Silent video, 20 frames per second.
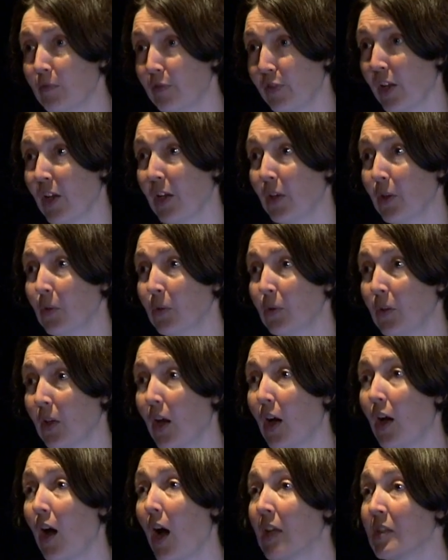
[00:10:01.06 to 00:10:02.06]
flows
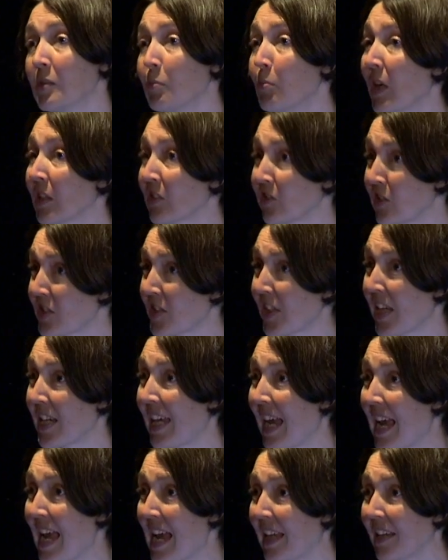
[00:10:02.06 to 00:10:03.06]
as much as they
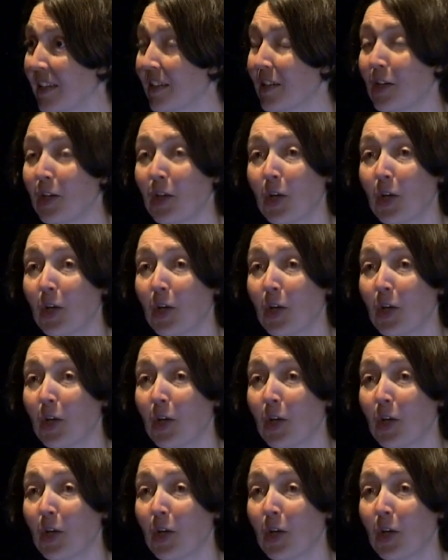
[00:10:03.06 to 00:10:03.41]
can,